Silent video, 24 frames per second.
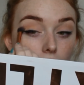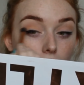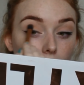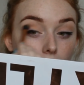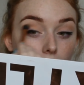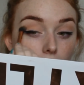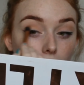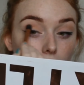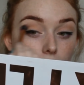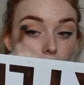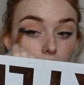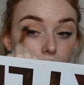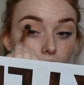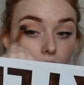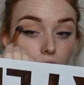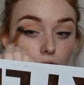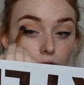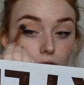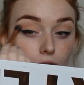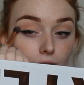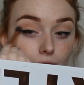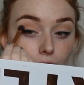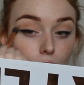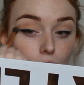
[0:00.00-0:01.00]
and I
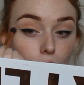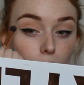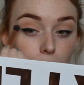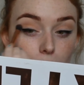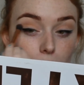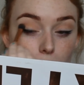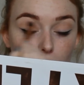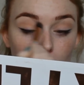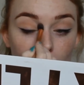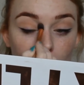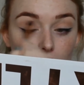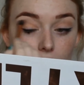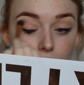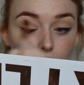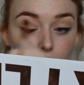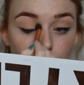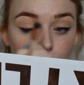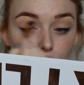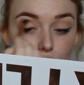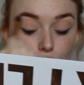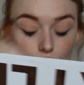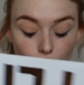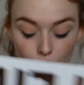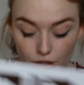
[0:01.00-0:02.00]
really hope you guys
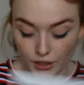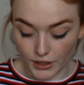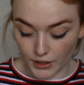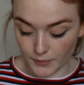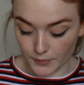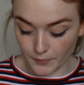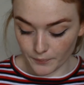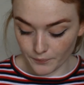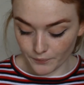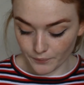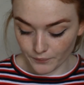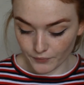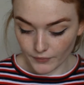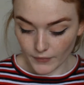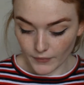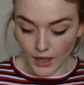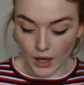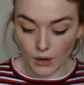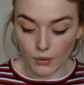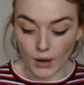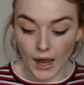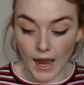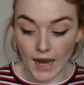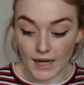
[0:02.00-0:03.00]
enjoy
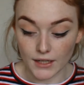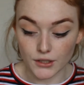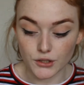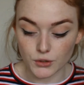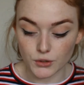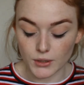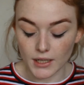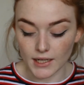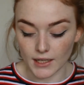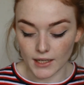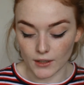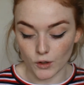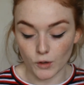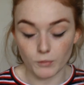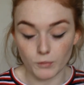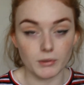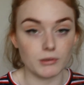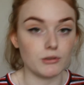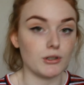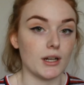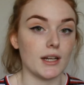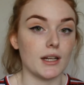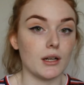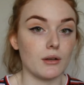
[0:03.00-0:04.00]
how I do it, and I hope
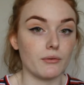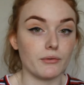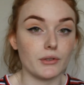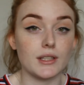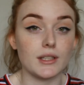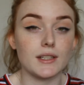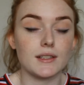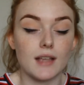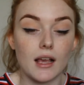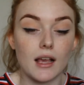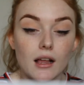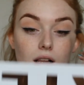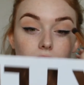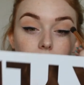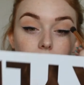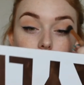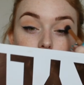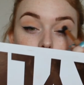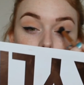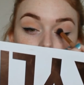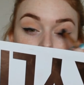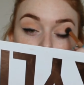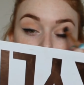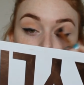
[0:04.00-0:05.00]
you try it out for
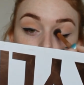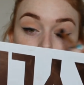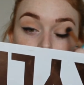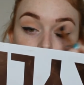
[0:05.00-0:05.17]
yourselves.